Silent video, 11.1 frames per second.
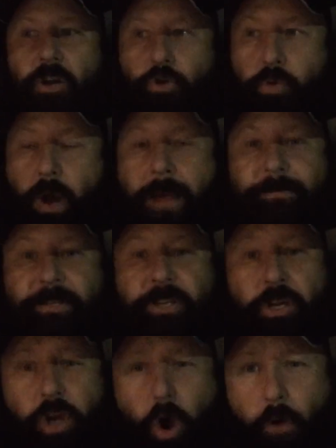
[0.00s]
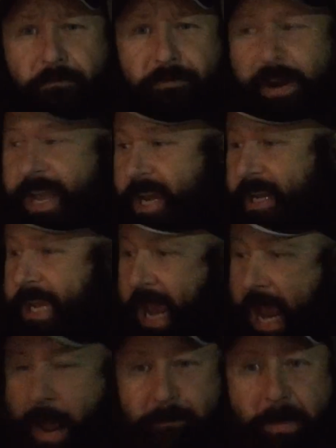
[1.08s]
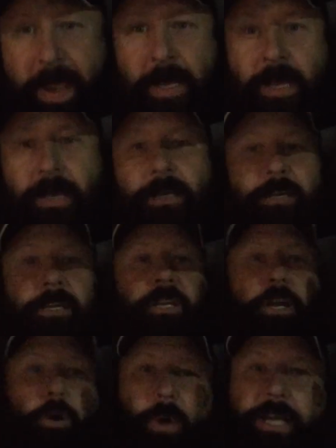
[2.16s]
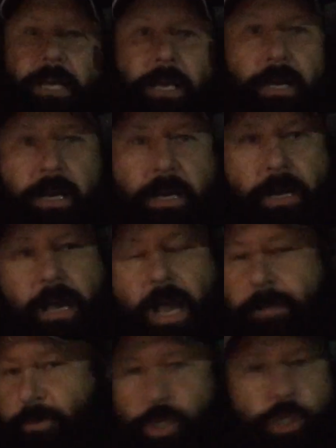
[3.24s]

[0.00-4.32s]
cripes, to go freaking camping? You know what? I am